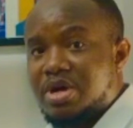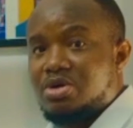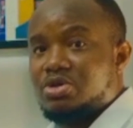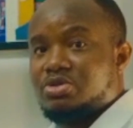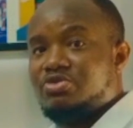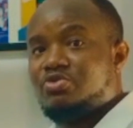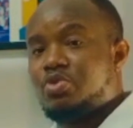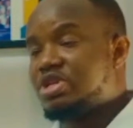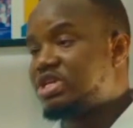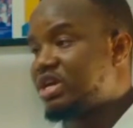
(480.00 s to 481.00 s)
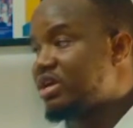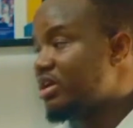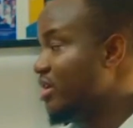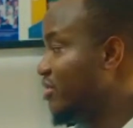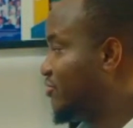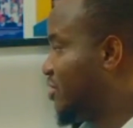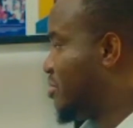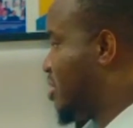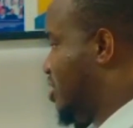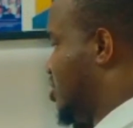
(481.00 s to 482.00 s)
and cost of 1 year
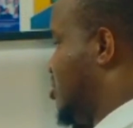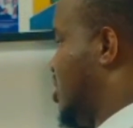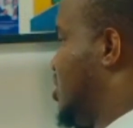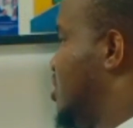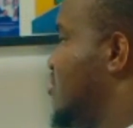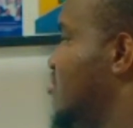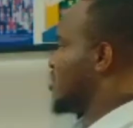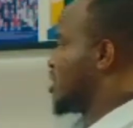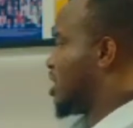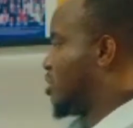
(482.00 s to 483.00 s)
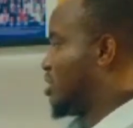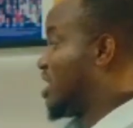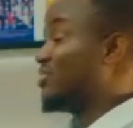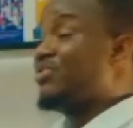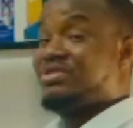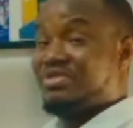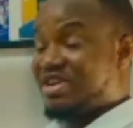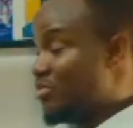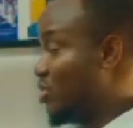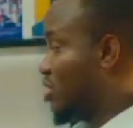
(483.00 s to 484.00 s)
farm management. Now, that's
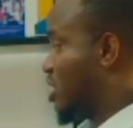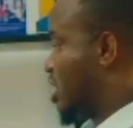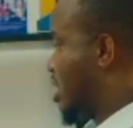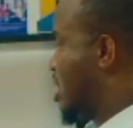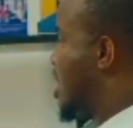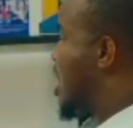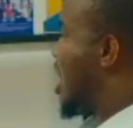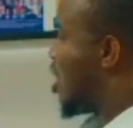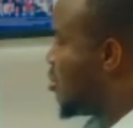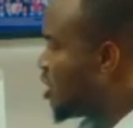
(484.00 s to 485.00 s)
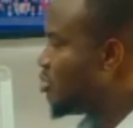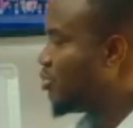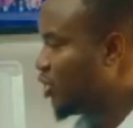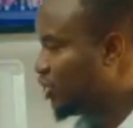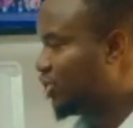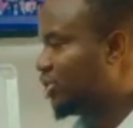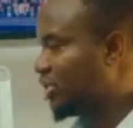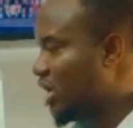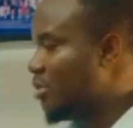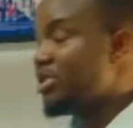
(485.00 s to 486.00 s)
45 million naira. How many
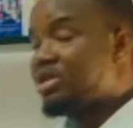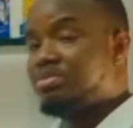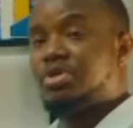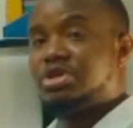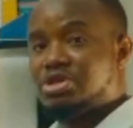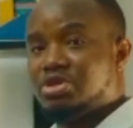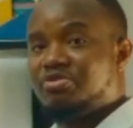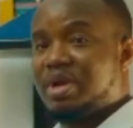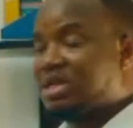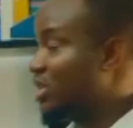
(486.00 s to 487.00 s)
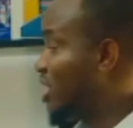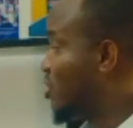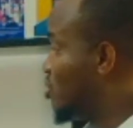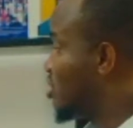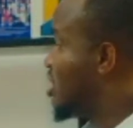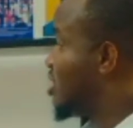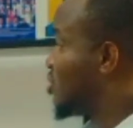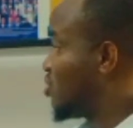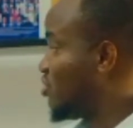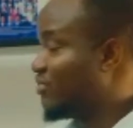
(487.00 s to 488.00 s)
bunches of plantain are you going to
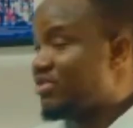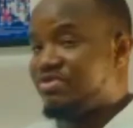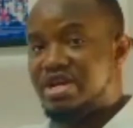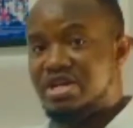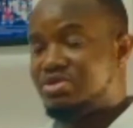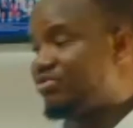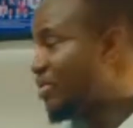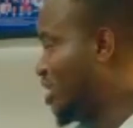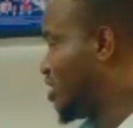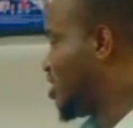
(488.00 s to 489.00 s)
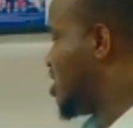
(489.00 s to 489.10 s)
get on your 5 acres of land,